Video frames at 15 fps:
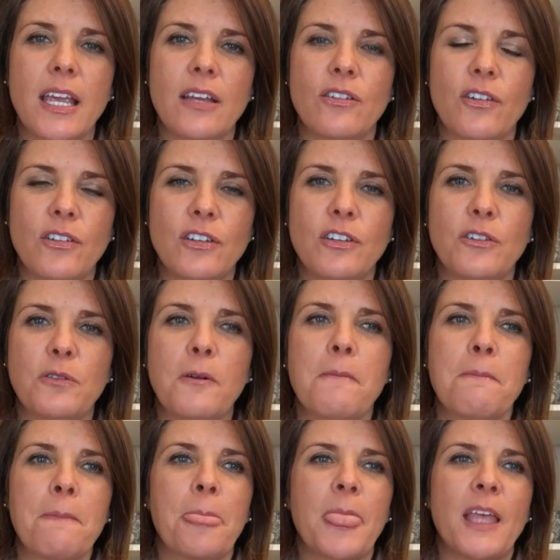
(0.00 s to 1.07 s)
in on you
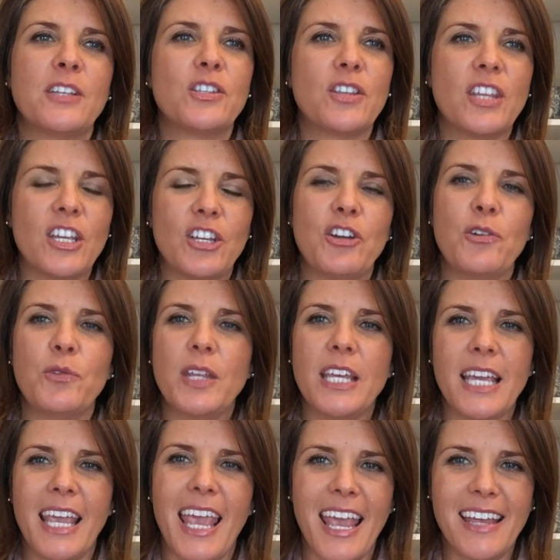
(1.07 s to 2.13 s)
so that you know that
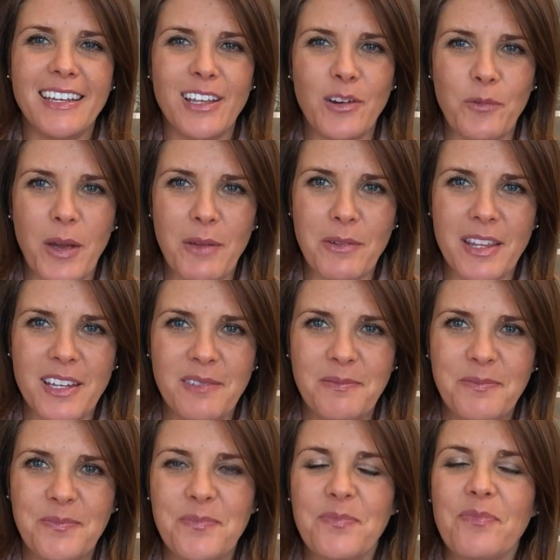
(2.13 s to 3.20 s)
you can't get away with it.
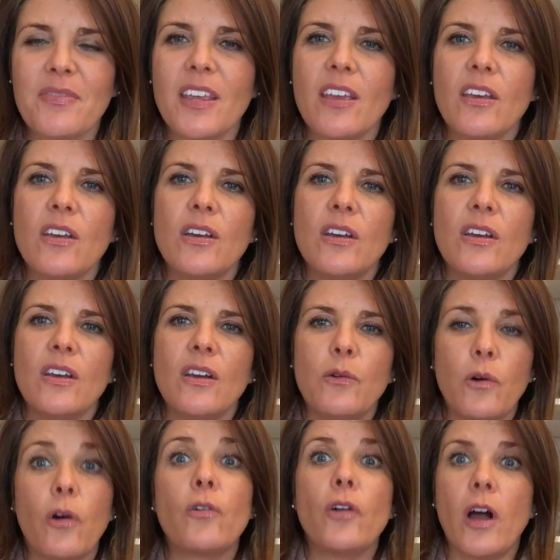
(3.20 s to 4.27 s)

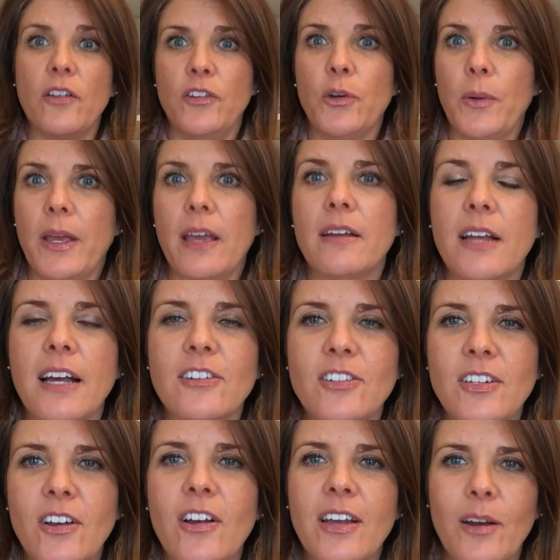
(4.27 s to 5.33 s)
Or not doing it,
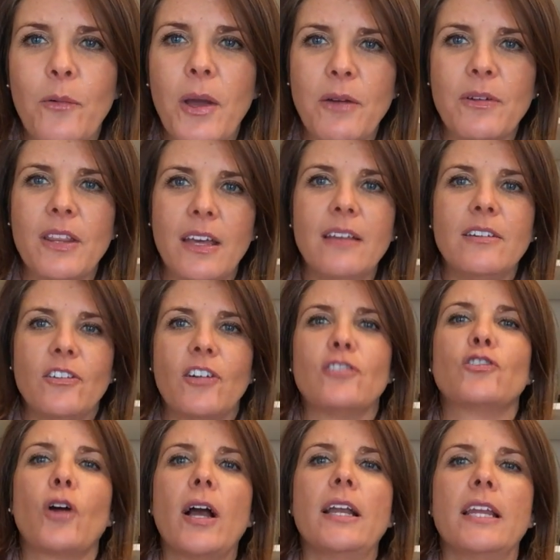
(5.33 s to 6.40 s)
actually not get away with it. You're
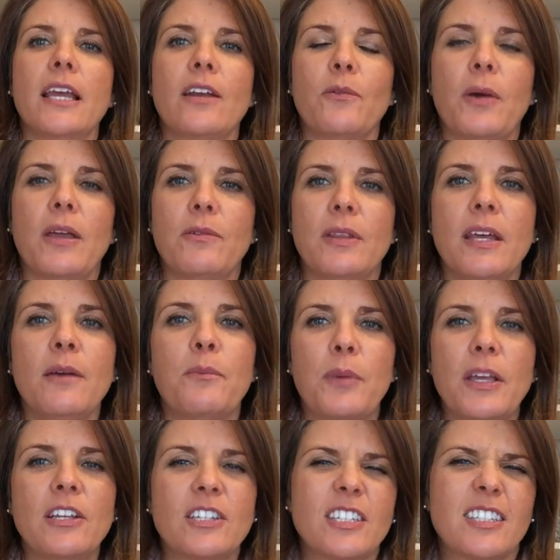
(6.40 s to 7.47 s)
not trying to get away with it,
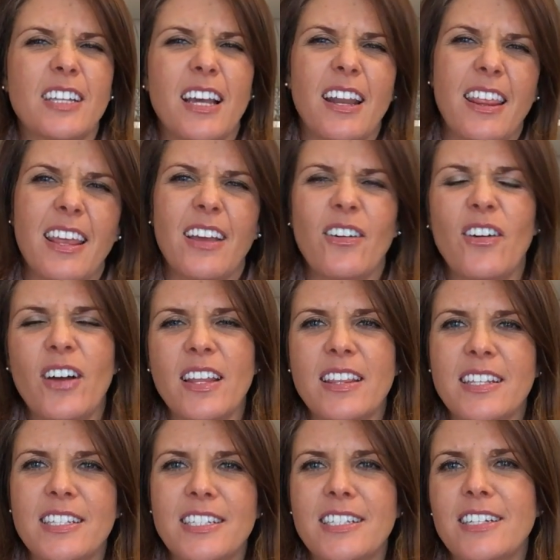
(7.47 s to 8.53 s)
but you just kind of think, oh,
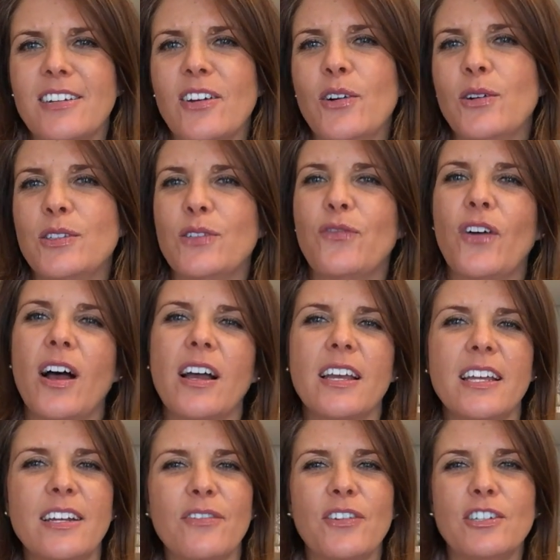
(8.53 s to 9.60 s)
it's
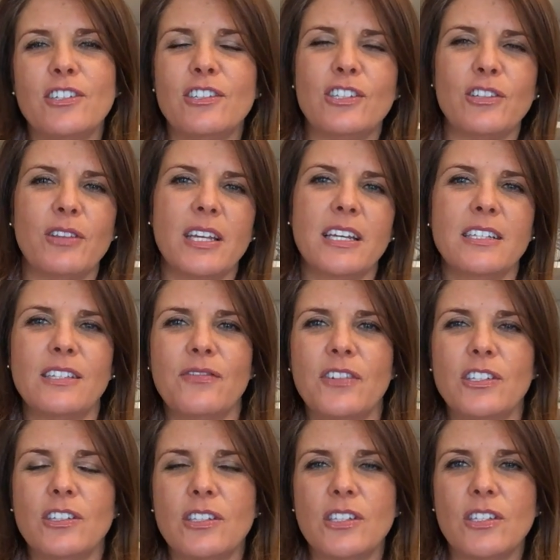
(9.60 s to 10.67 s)
fine if I just do this, if I
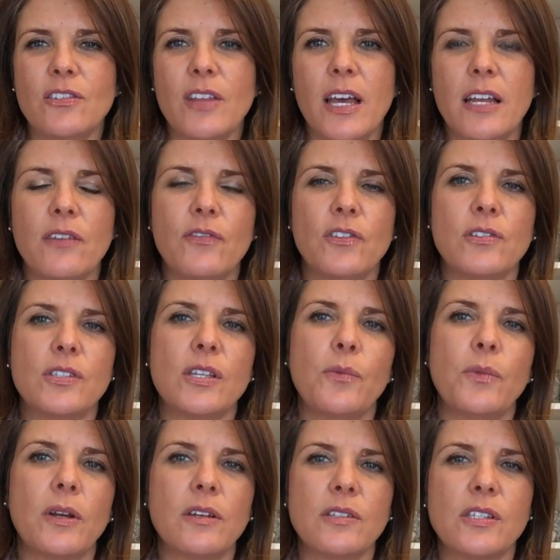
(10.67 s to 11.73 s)
just do that. If there's
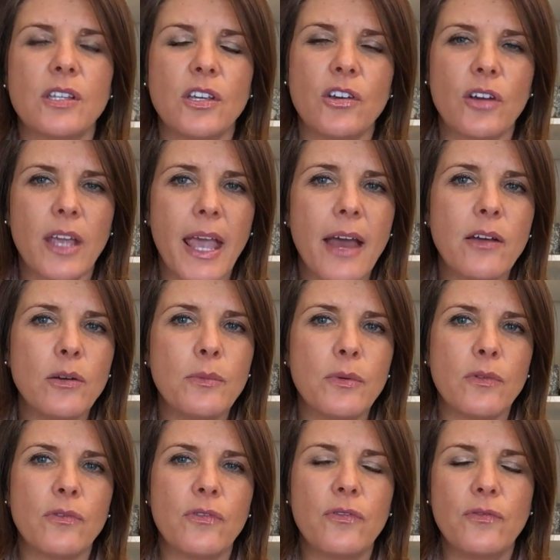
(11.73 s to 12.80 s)
someone else that you're
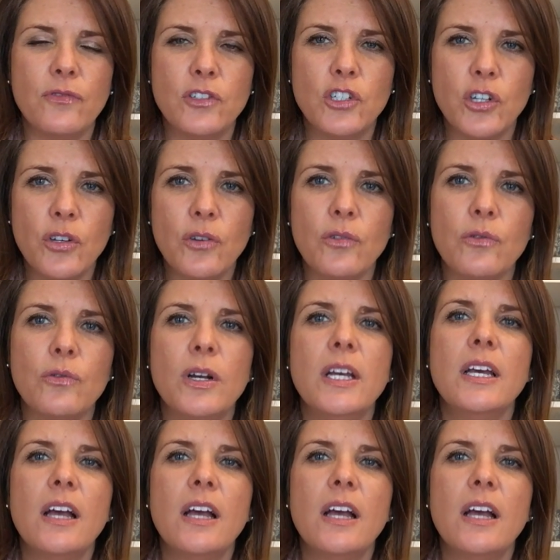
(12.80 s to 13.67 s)
accountable to,